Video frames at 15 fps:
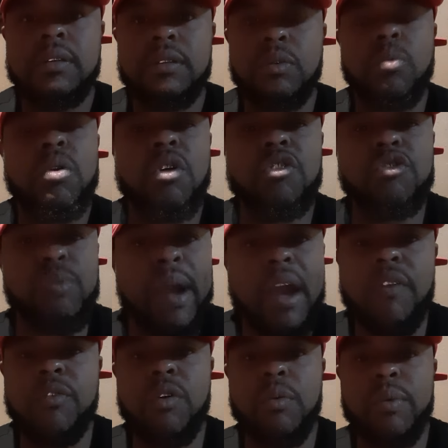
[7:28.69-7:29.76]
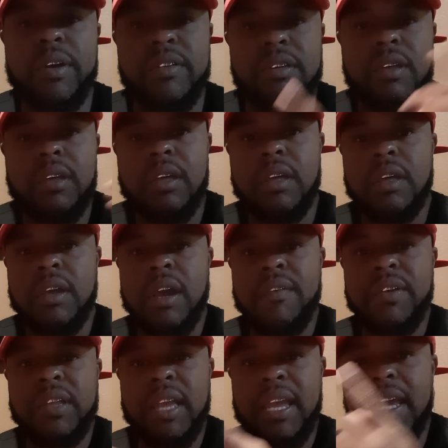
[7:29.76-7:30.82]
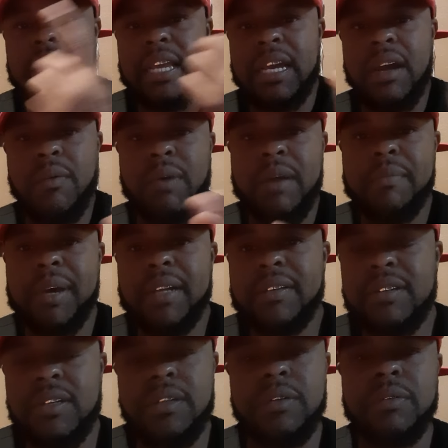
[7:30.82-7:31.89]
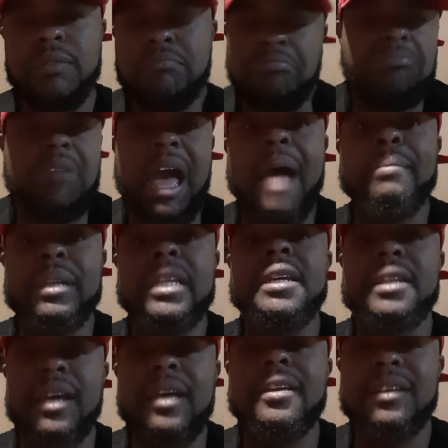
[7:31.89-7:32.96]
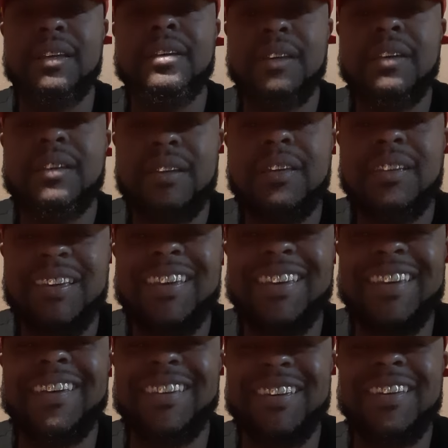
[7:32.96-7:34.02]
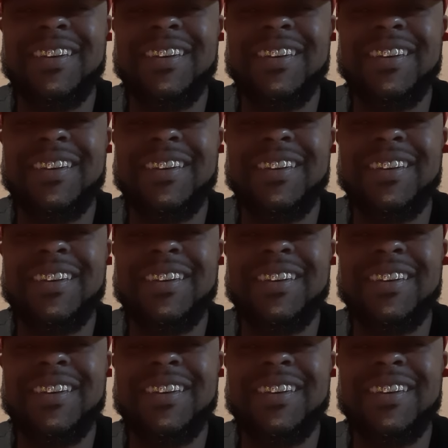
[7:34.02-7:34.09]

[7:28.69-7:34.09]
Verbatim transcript: The world is round for a reason. Everything in it come right back to you. I believe that.